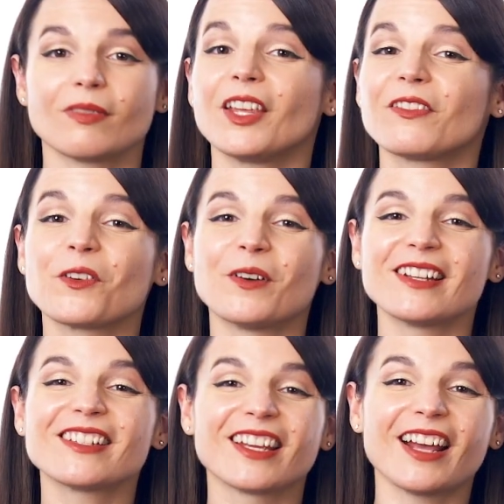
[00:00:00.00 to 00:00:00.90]
If you
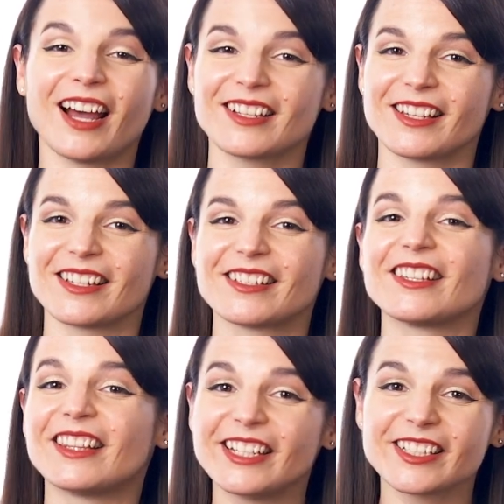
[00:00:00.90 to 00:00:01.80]
want to get access
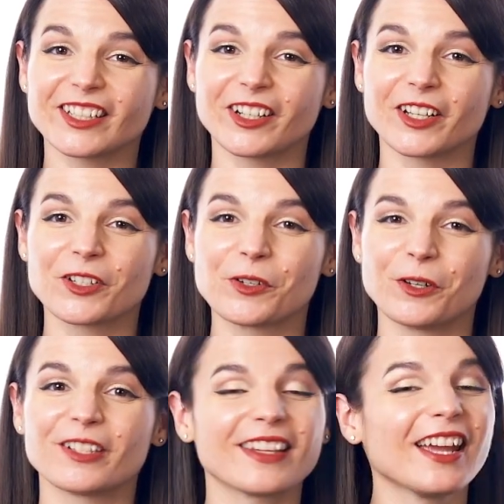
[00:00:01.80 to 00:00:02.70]
to these learning
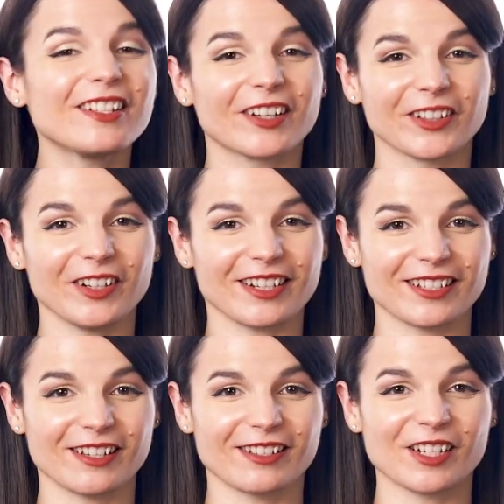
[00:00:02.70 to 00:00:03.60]
tools and our
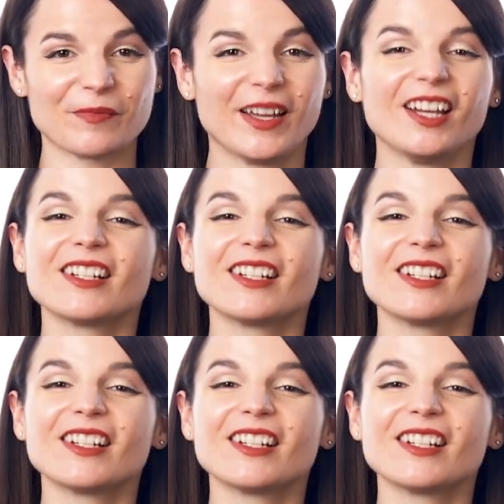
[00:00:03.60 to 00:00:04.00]
learning system,